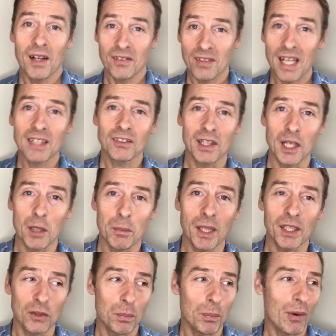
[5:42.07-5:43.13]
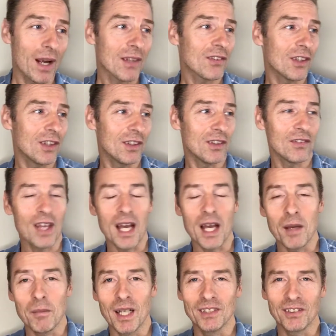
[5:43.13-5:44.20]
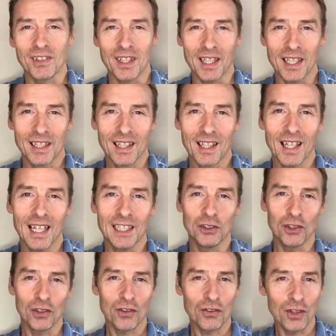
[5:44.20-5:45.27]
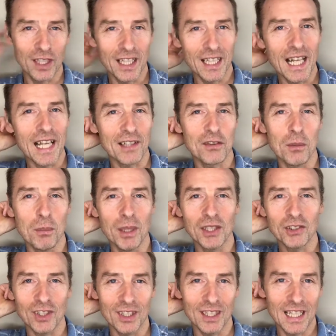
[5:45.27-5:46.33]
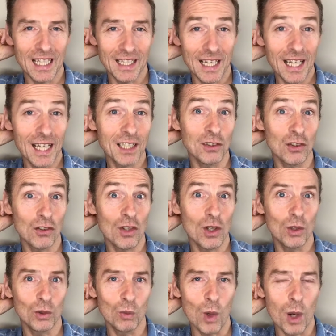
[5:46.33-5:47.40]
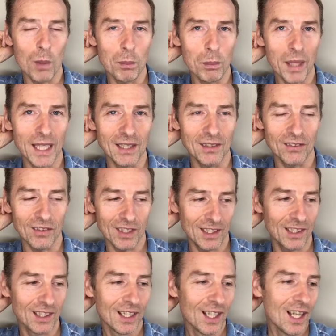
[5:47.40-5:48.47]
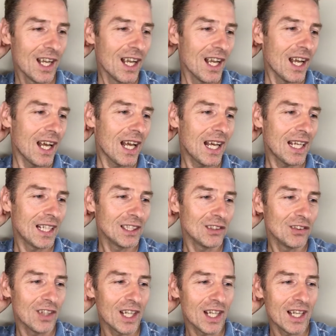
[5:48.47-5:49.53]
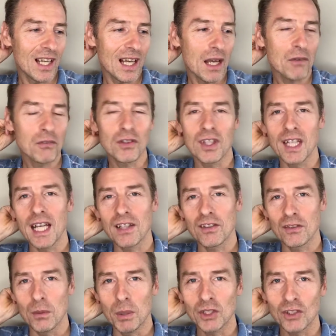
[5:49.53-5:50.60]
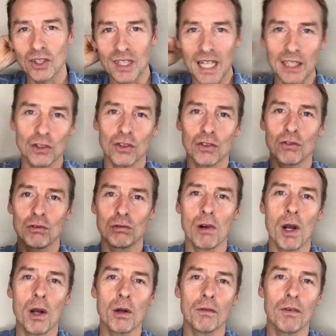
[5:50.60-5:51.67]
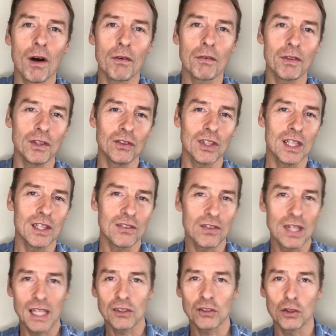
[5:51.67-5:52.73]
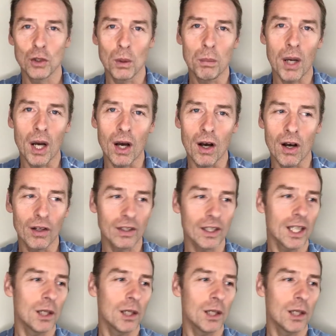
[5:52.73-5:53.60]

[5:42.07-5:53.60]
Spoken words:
I was actually a bit depressed at the time. Actually, I'd just done an exhibition and I hadn't sold one painting, and after the exhibition I just drove off into this national park.